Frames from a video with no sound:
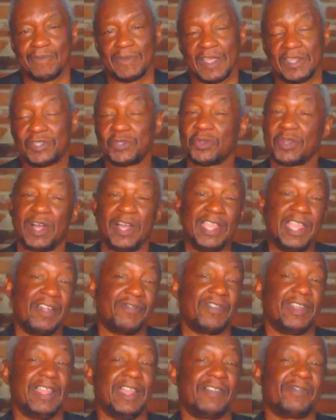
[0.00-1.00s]
So to
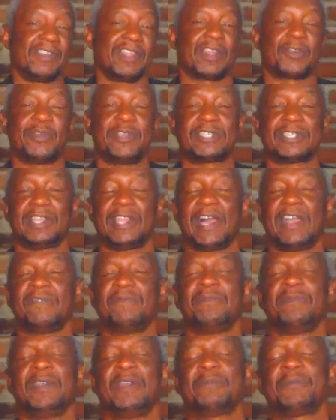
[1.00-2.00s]
every ever-increasing life
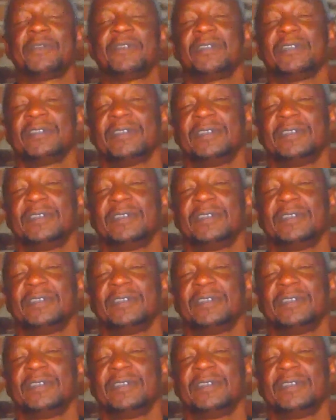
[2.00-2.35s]
member,